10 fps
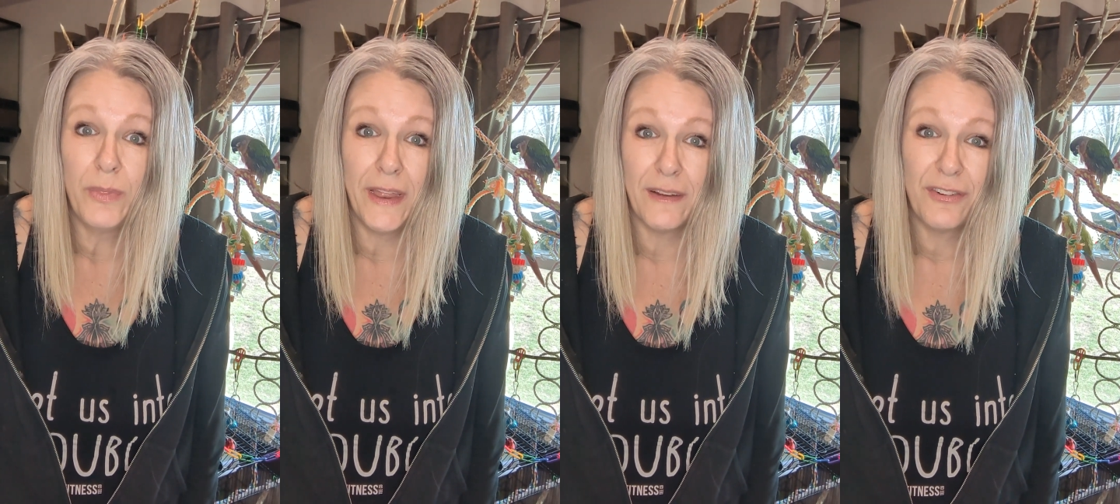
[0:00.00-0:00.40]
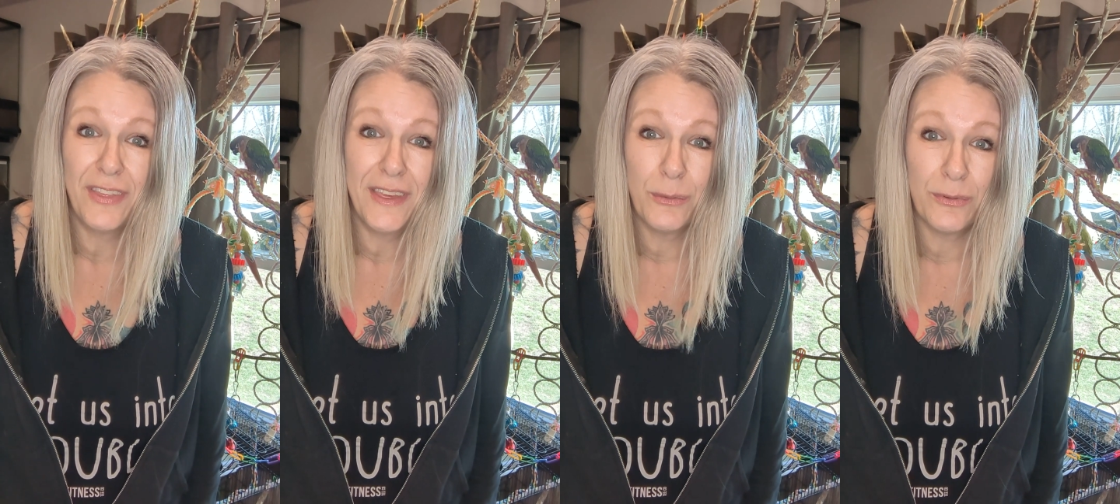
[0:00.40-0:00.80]
that
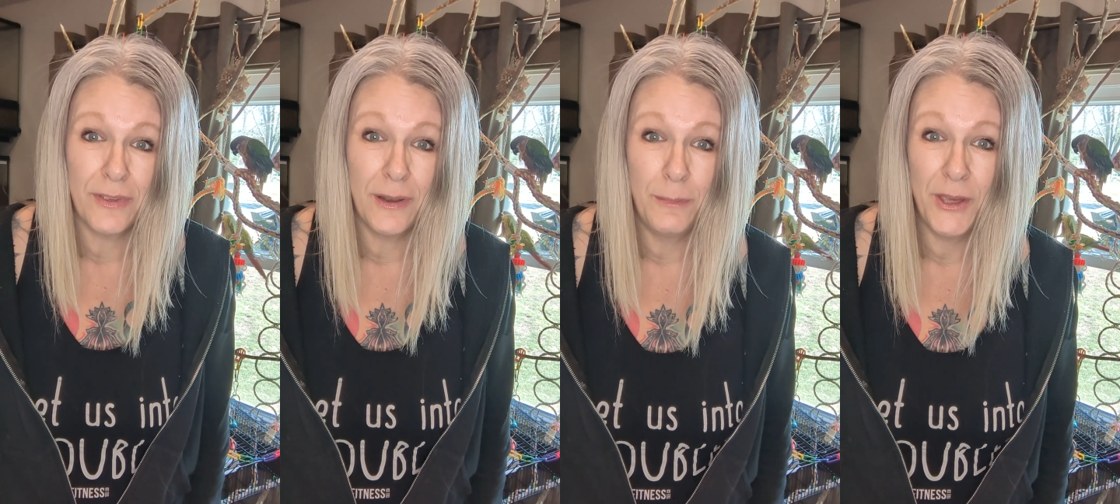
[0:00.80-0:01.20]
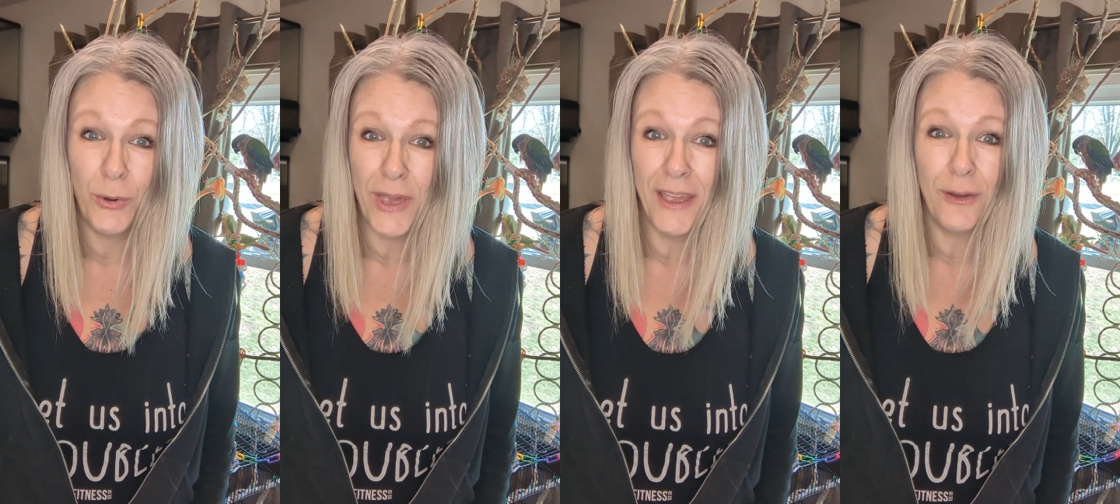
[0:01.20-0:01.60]
everything was going to be
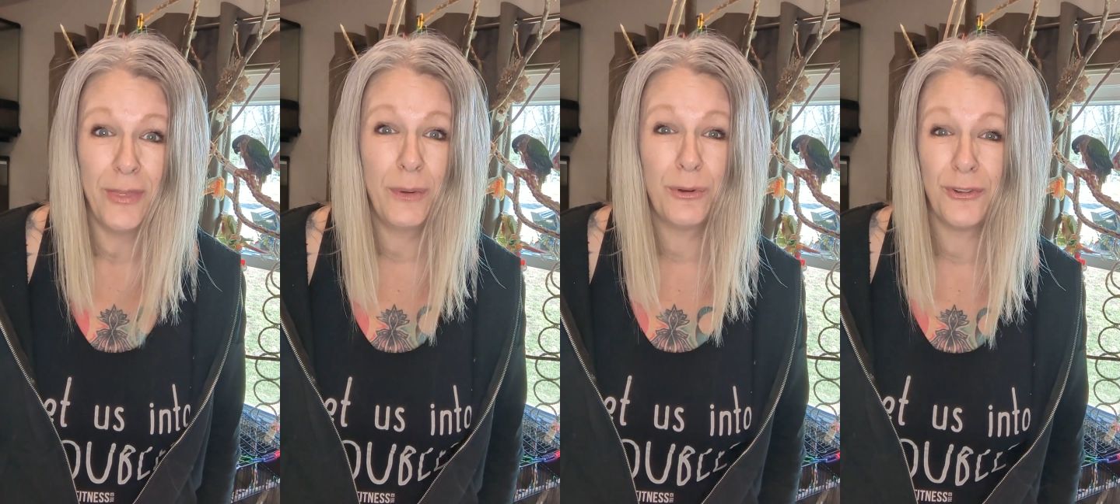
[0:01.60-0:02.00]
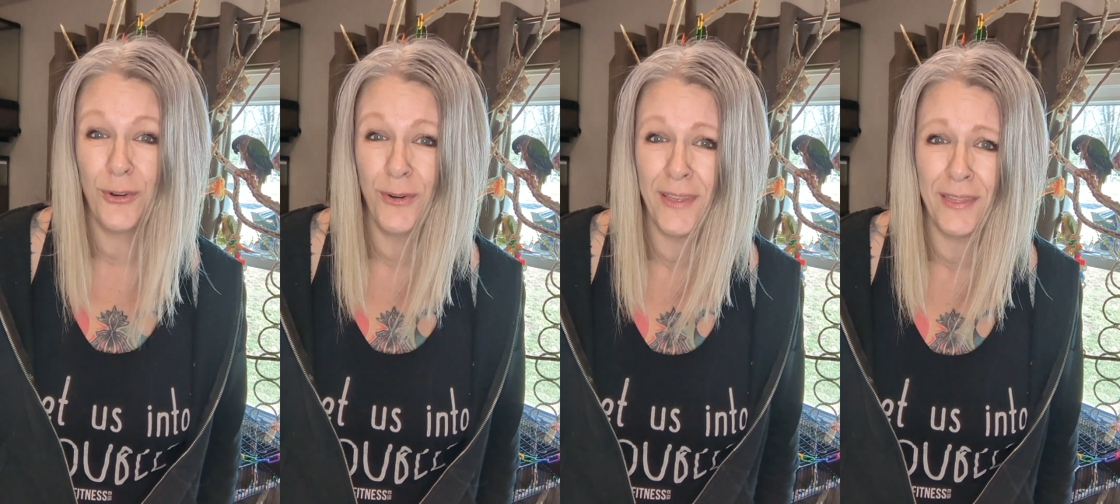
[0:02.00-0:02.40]
okay or they were
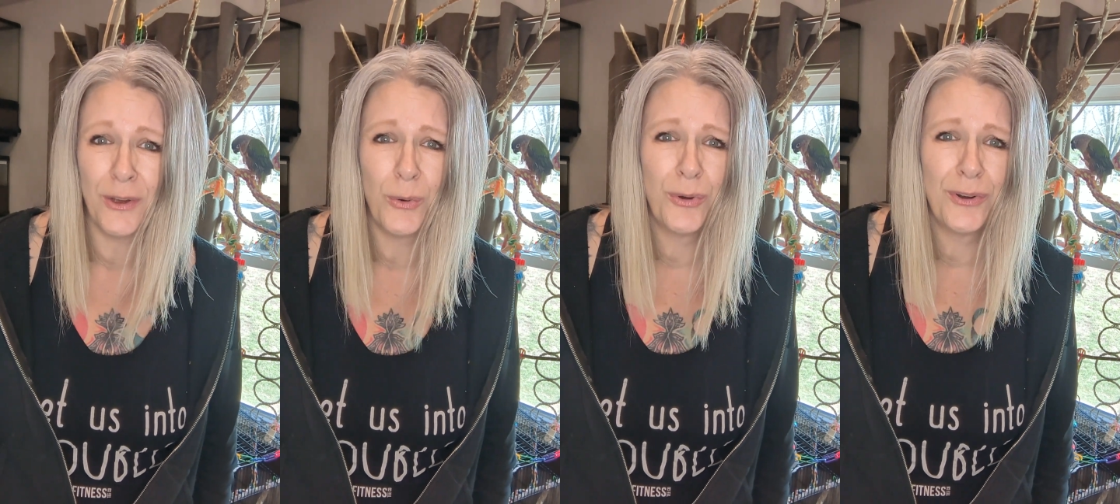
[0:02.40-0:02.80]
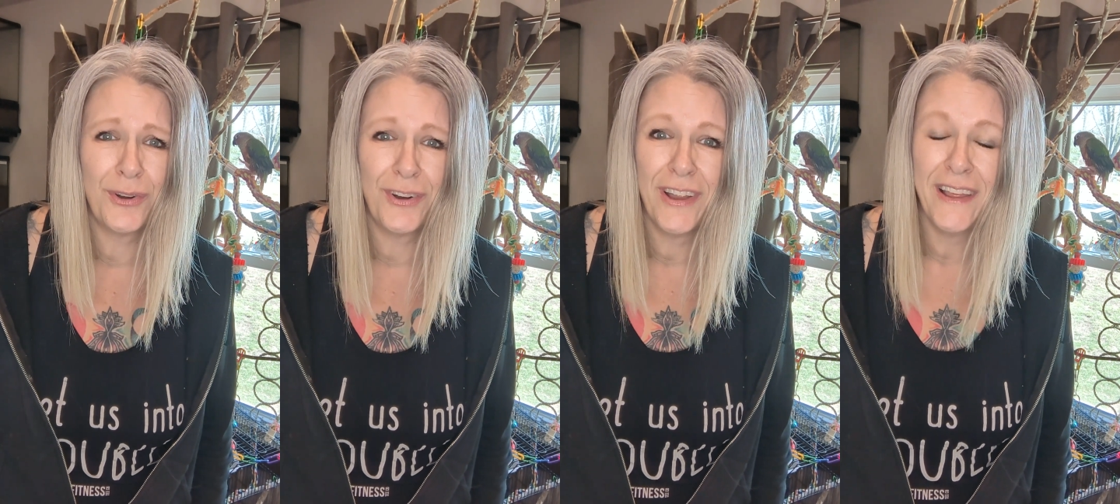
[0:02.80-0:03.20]
turning the
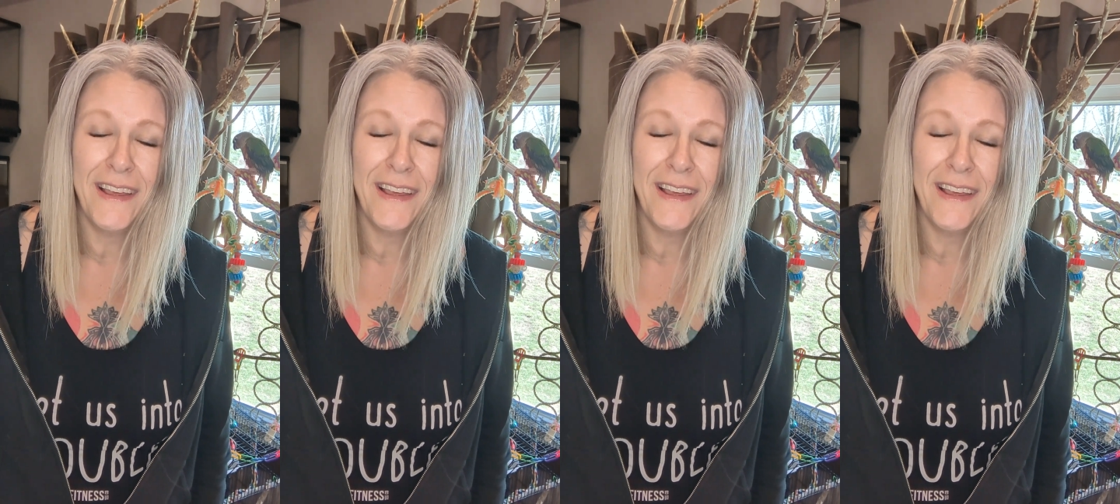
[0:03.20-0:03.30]
corner.